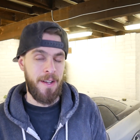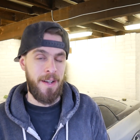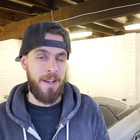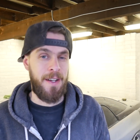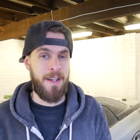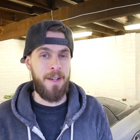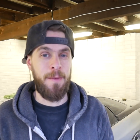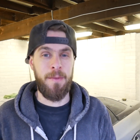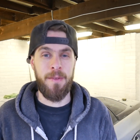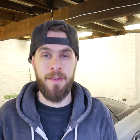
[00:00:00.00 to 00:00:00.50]

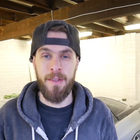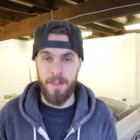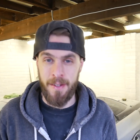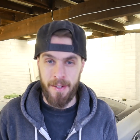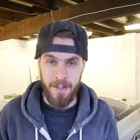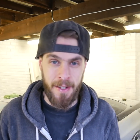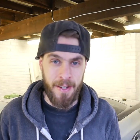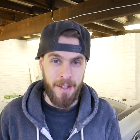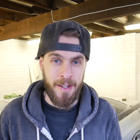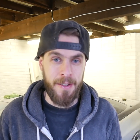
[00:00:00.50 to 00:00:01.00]
I am still
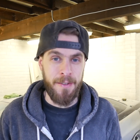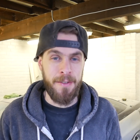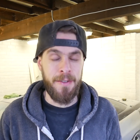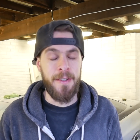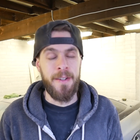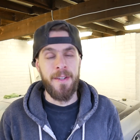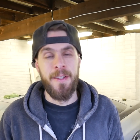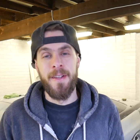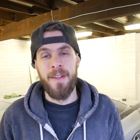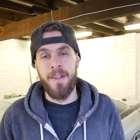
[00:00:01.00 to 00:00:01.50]
alive,
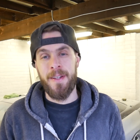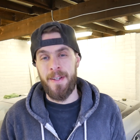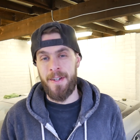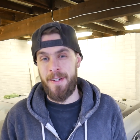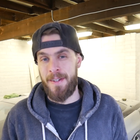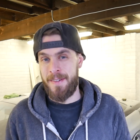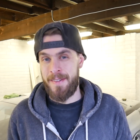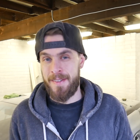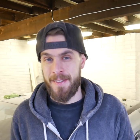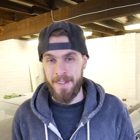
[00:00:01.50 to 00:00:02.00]

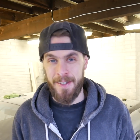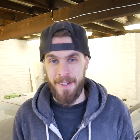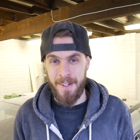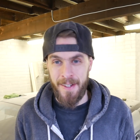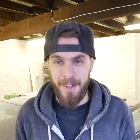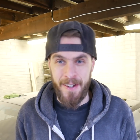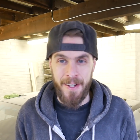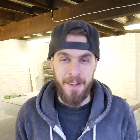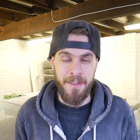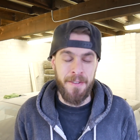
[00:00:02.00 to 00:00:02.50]
car's still
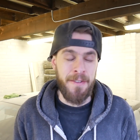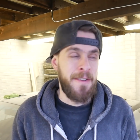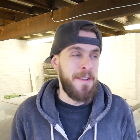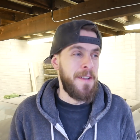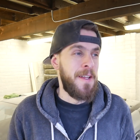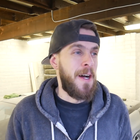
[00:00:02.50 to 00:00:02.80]
alive.